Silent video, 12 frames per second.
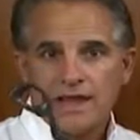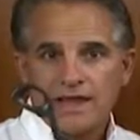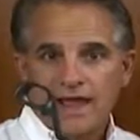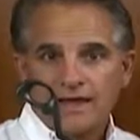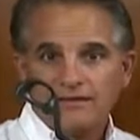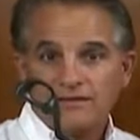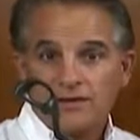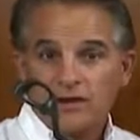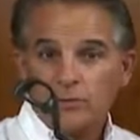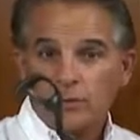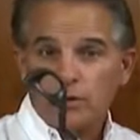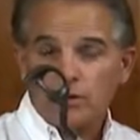As the
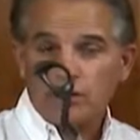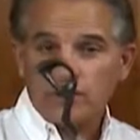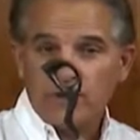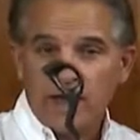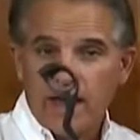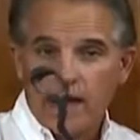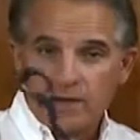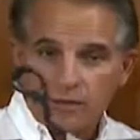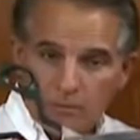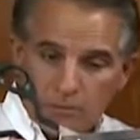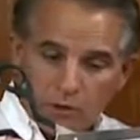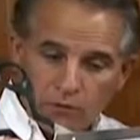centerboard goes down,
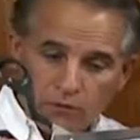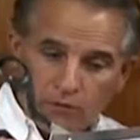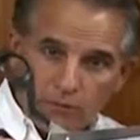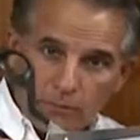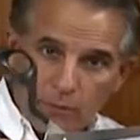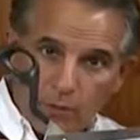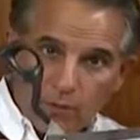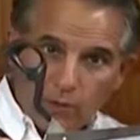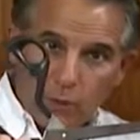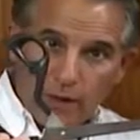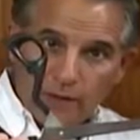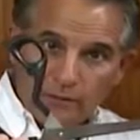most of the board
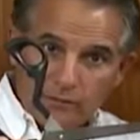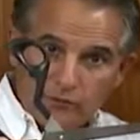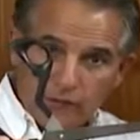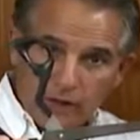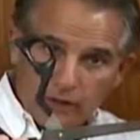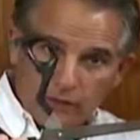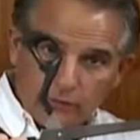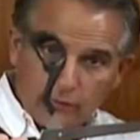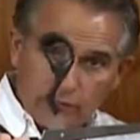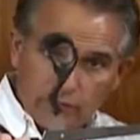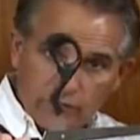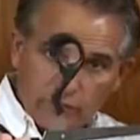weight
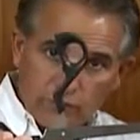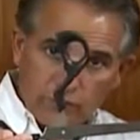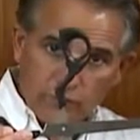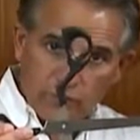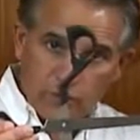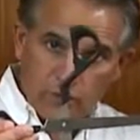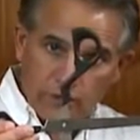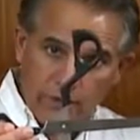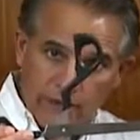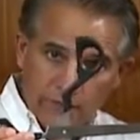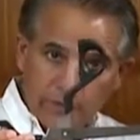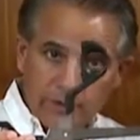transfers to that